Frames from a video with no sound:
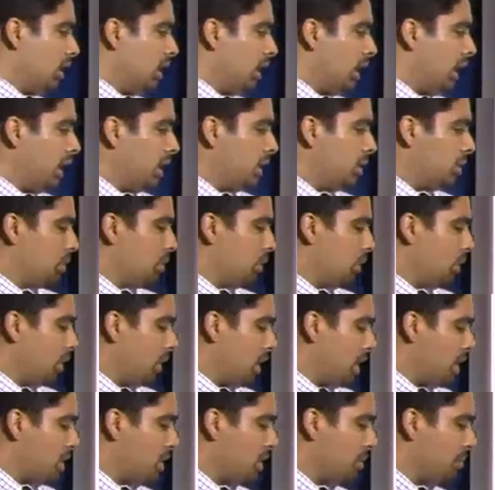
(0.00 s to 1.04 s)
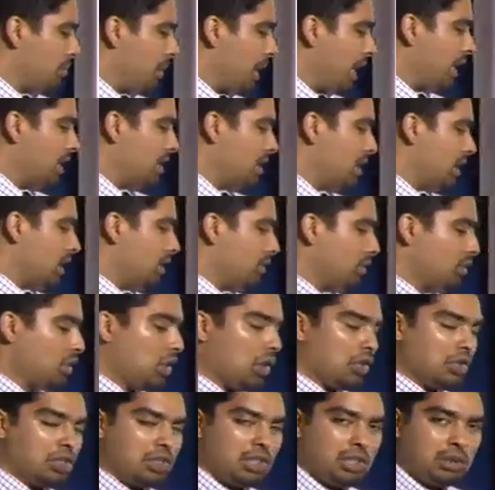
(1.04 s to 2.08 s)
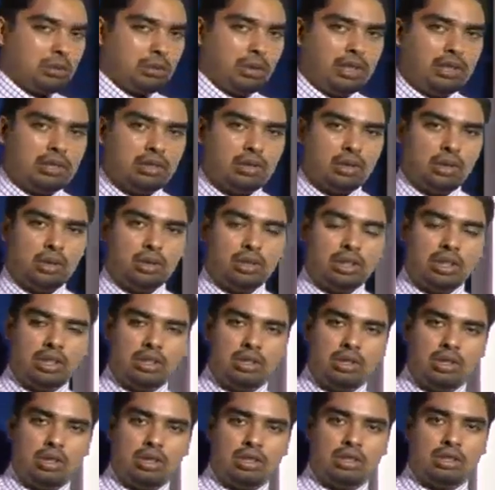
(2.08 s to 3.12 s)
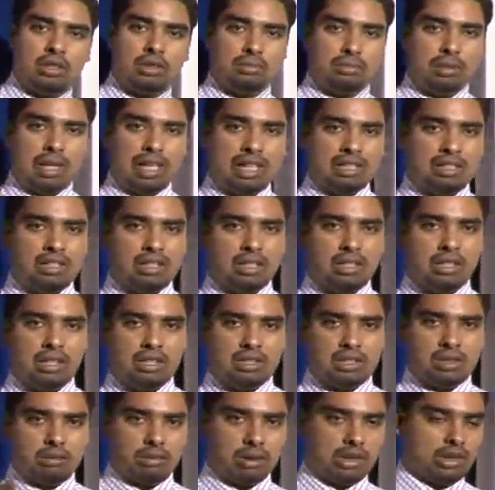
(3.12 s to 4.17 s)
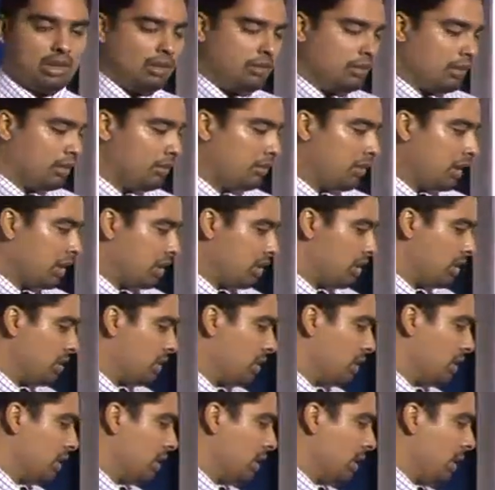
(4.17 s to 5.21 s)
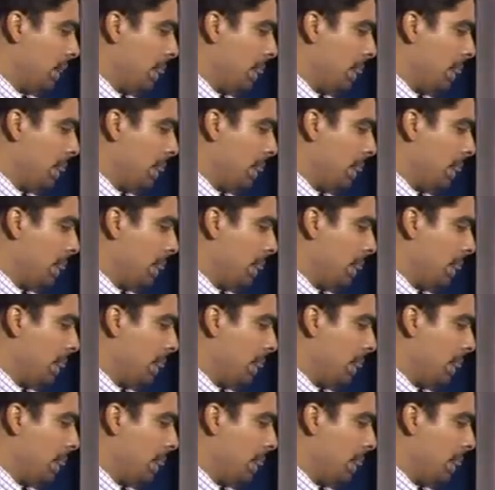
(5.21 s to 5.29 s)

Aid to coordination, balancing of costs as well, so you can balance the costs among the different functions.